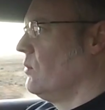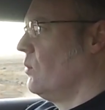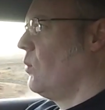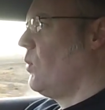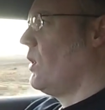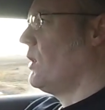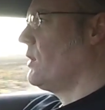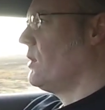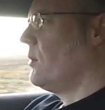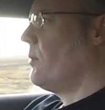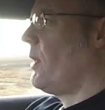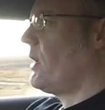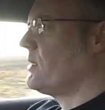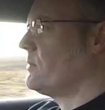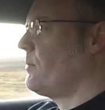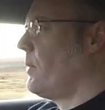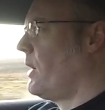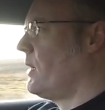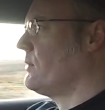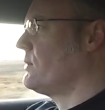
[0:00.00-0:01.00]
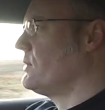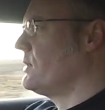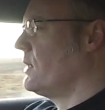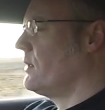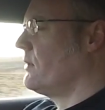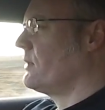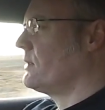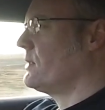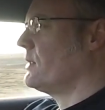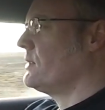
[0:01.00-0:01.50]
one of the best power
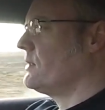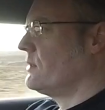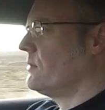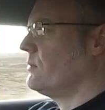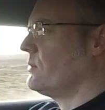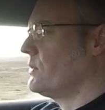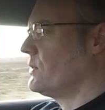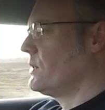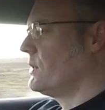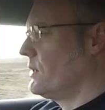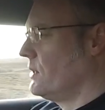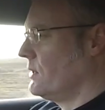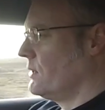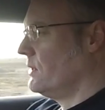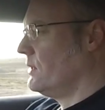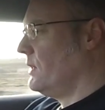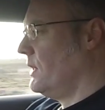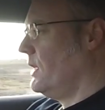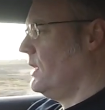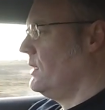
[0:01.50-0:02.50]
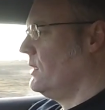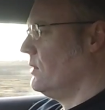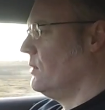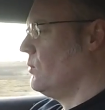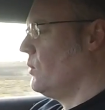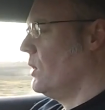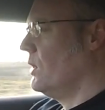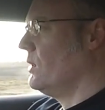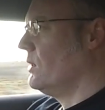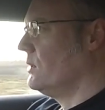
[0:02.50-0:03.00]
steering systems in the
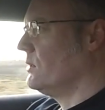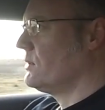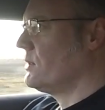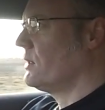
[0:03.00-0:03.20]
world.